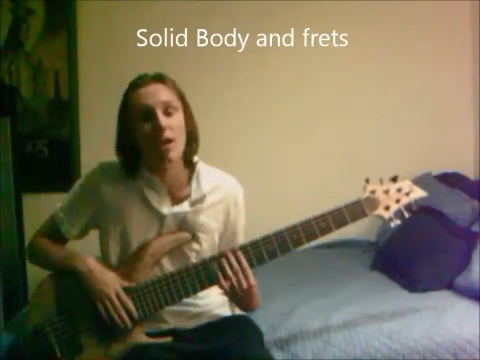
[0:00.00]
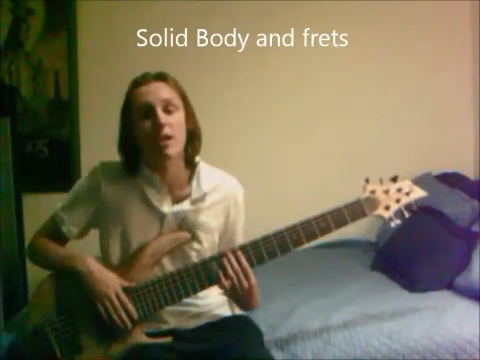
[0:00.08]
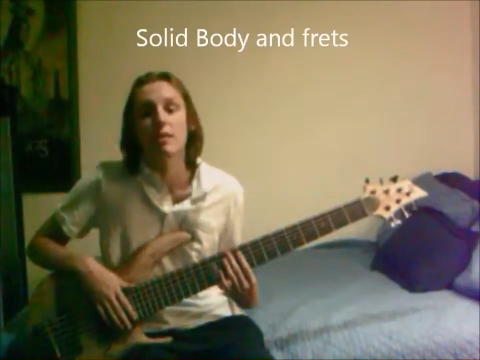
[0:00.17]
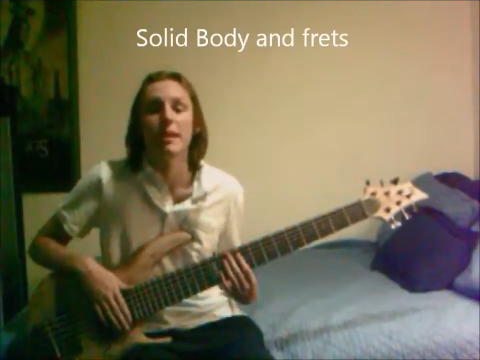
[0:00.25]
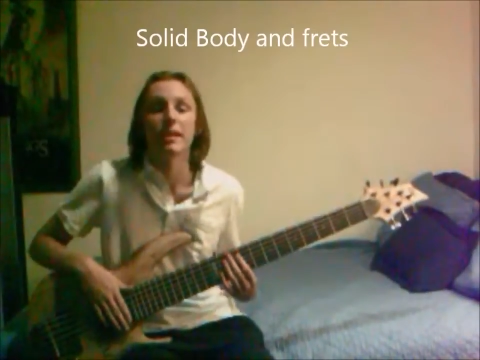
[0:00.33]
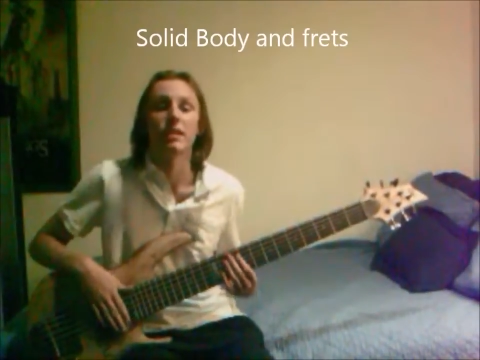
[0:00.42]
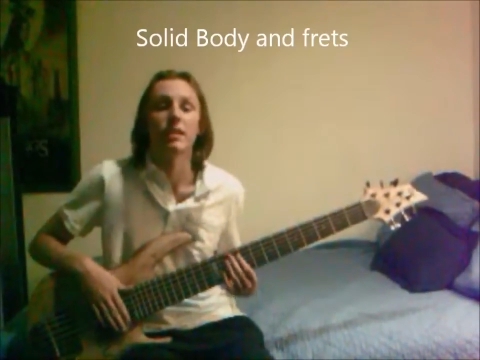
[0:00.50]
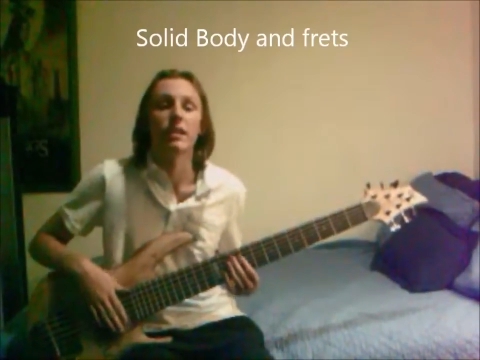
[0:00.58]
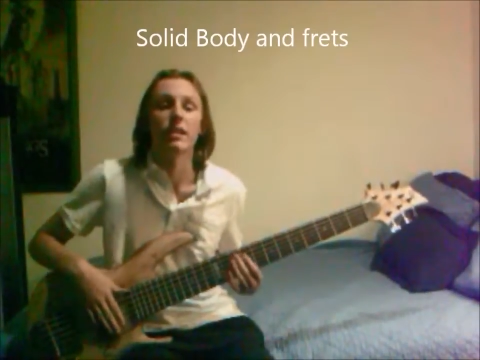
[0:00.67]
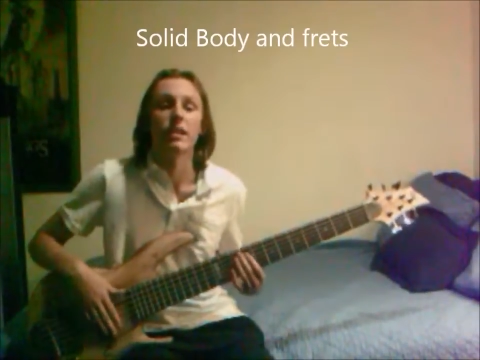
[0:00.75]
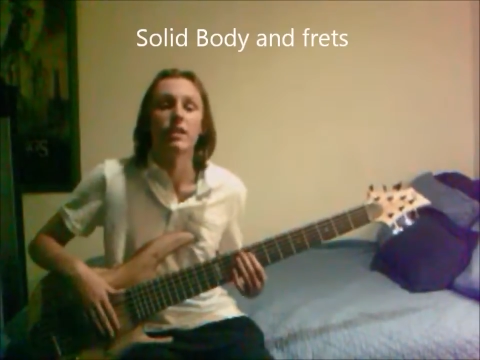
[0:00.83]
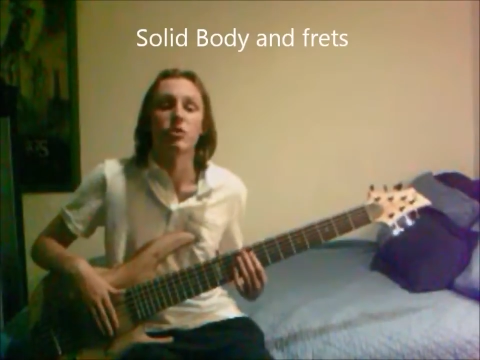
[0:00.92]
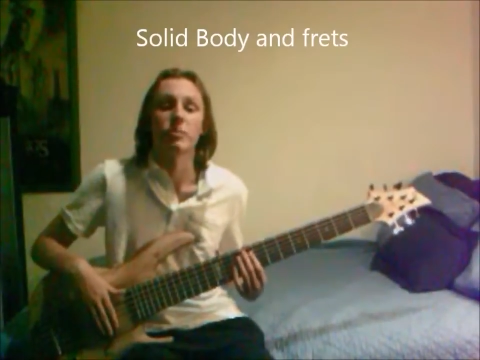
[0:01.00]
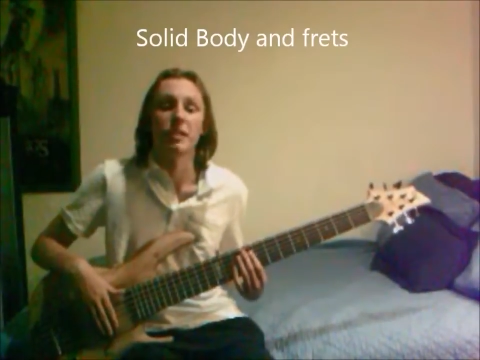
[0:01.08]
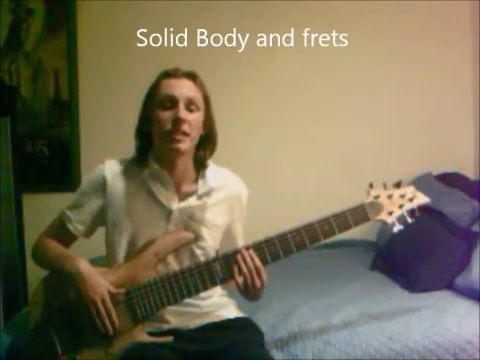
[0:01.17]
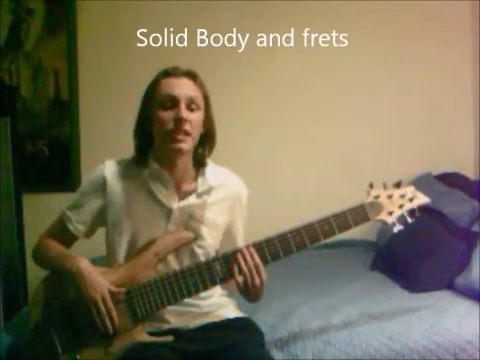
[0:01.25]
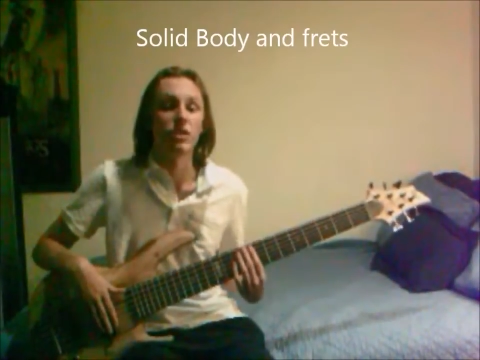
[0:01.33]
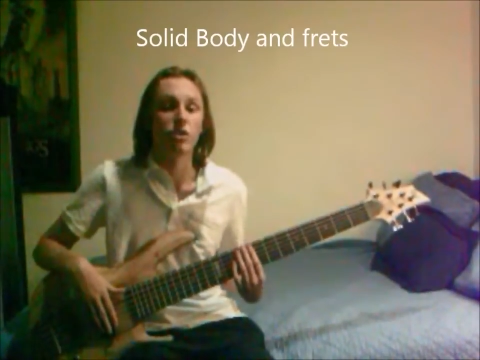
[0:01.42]
to make the instrument
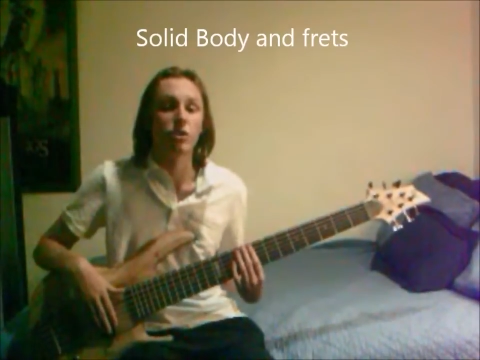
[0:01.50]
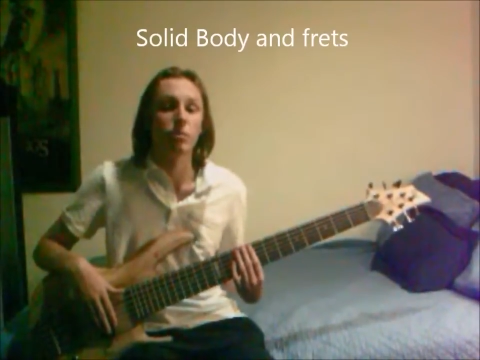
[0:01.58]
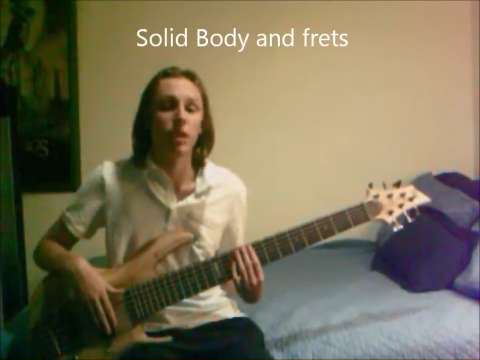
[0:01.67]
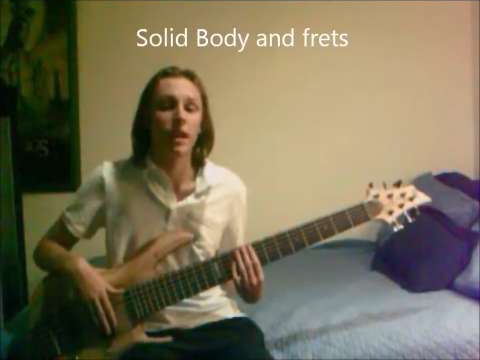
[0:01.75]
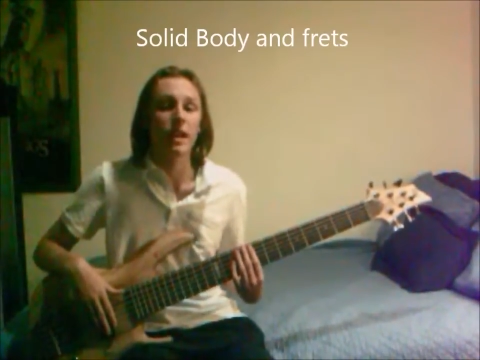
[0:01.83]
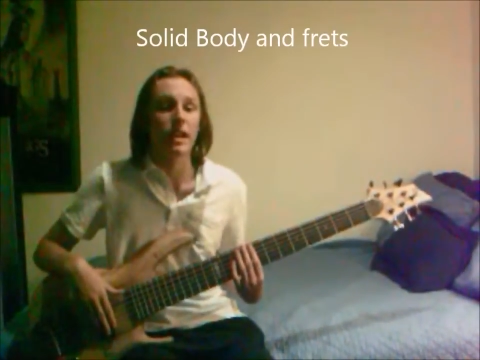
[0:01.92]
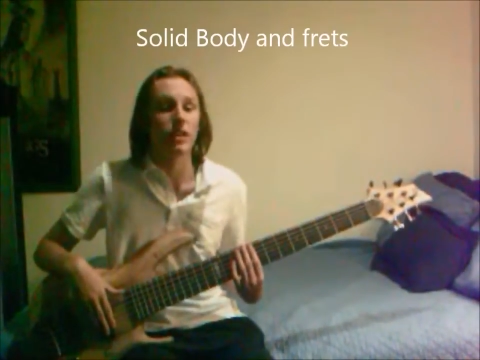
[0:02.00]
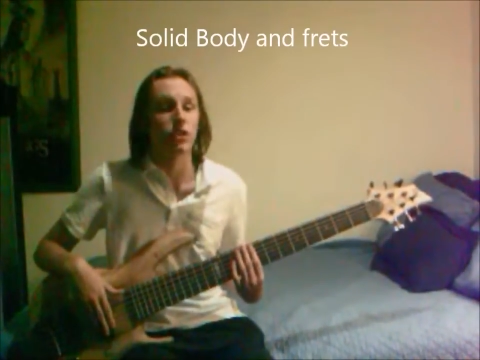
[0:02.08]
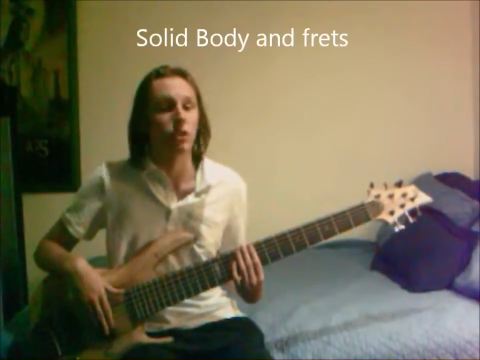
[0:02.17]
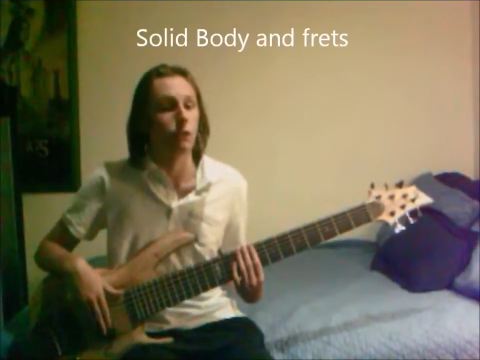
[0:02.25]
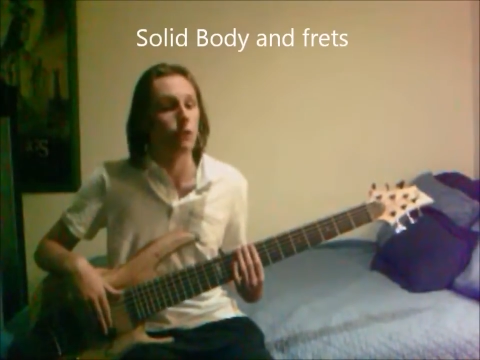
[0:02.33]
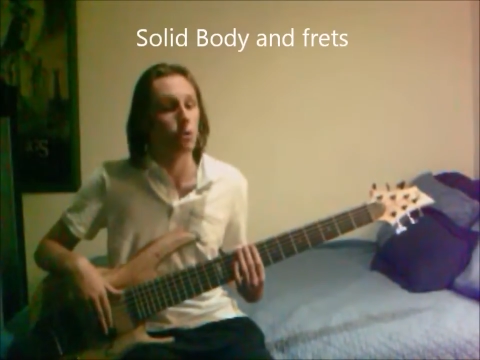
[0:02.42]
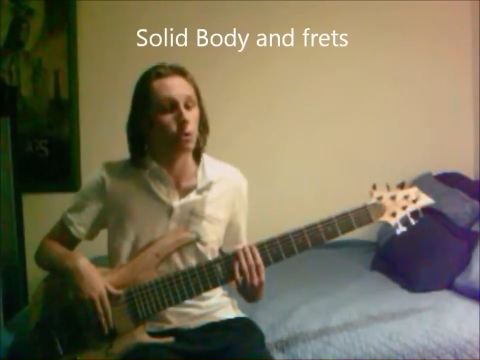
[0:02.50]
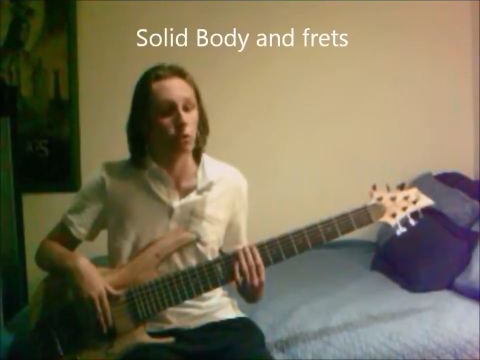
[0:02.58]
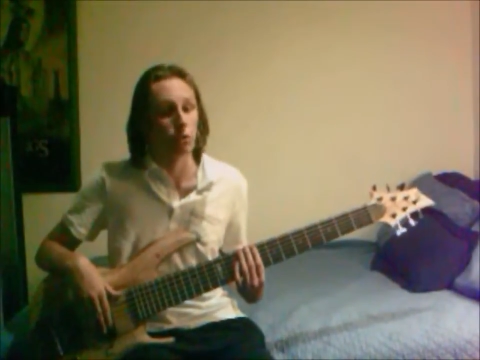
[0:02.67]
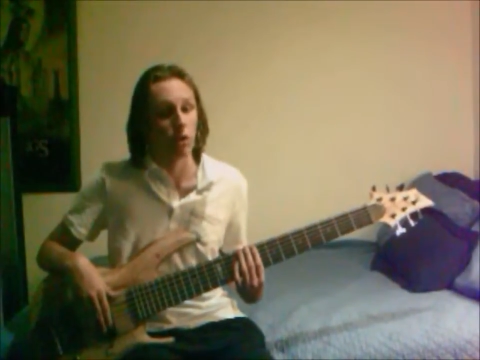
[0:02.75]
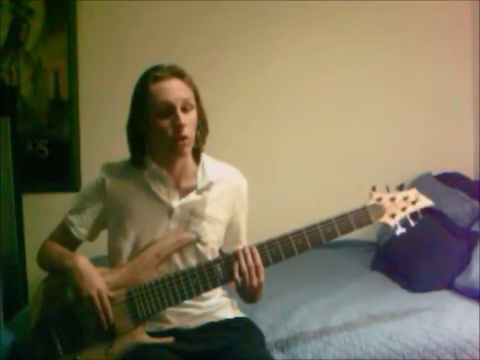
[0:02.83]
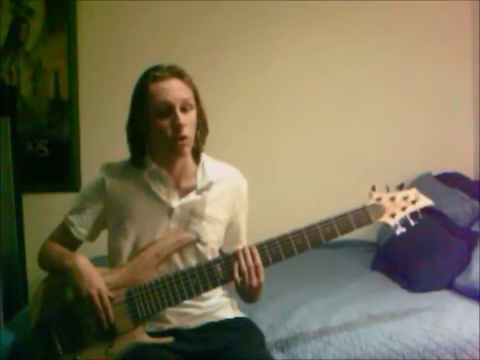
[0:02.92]
easier to play and so fewer
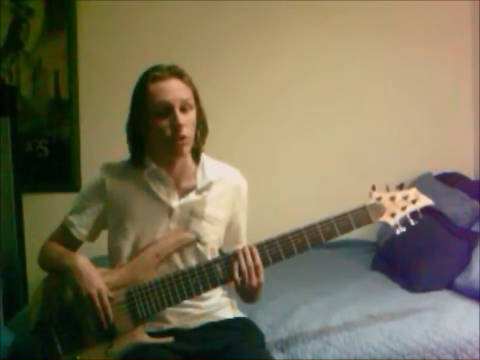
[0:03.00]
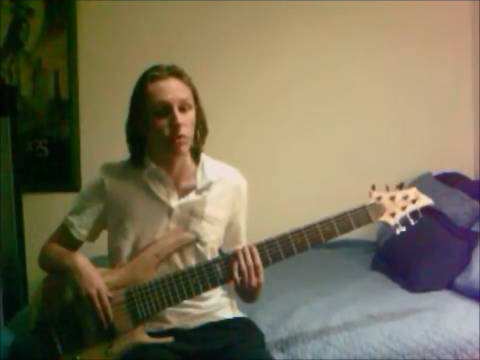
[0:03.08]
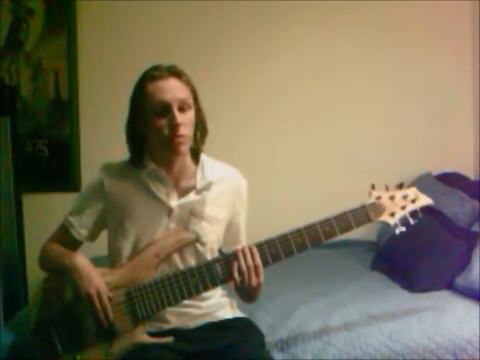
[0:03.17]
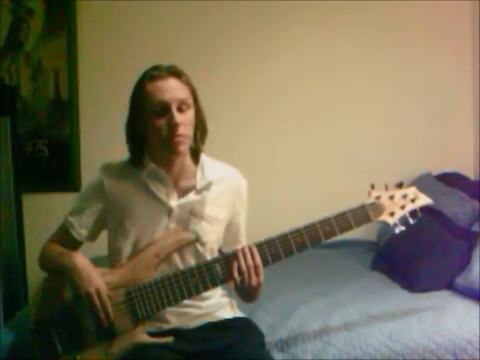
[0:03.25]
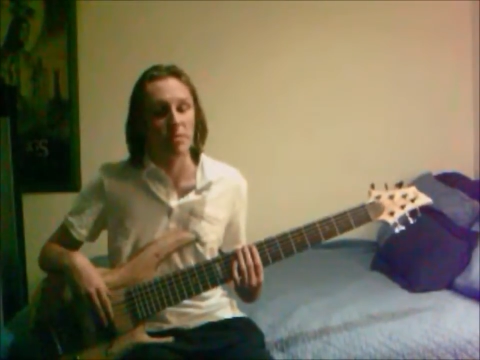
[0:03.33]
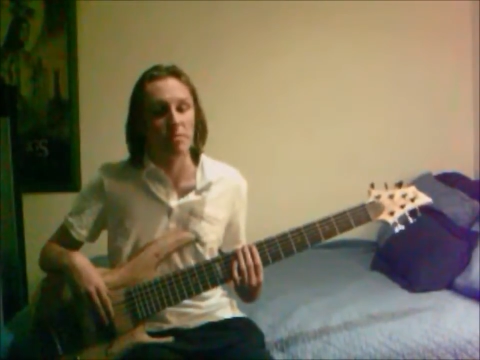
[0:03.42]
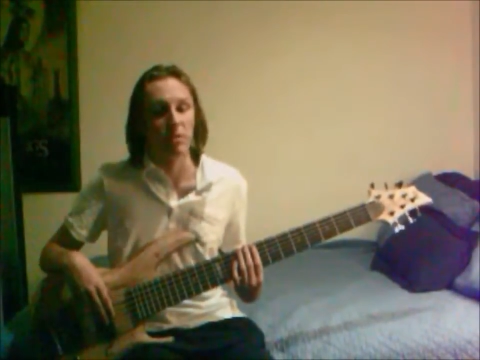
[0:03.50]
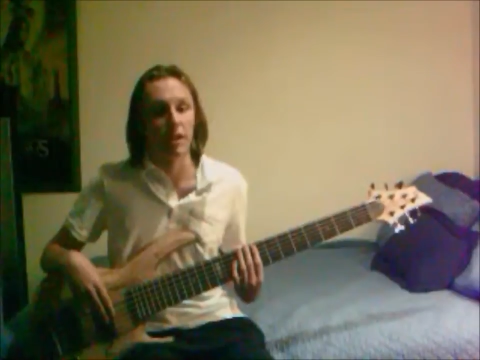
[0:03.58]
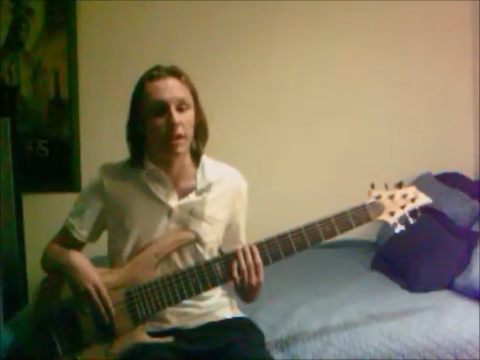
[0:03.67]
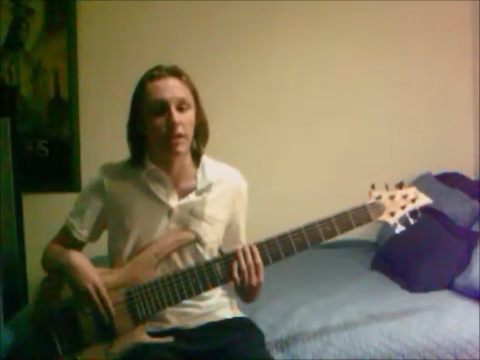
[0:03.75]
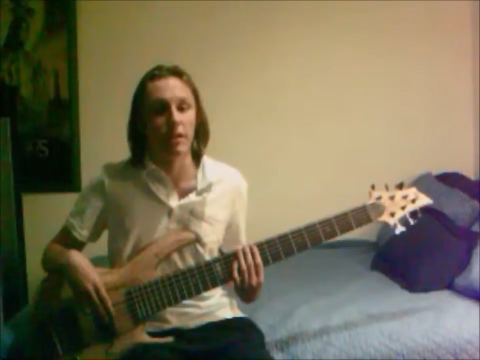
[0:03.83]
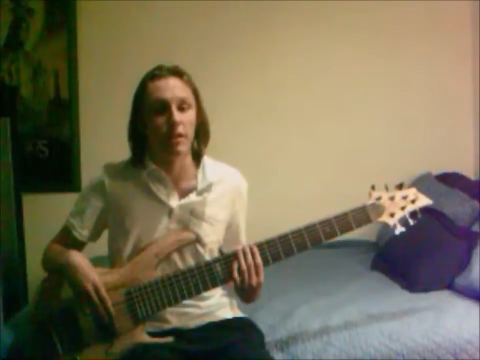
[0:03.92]
wrong notes would be played.